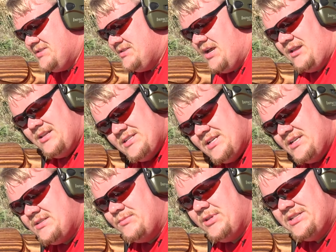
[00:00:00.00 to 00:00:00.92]
Now let's
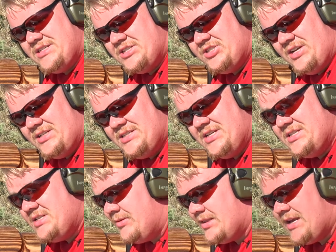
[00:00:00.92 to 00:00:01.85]
get some ballistic gelatin
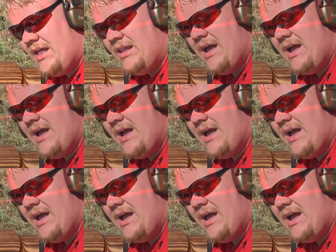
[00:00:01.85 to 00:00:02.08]
and see what the hell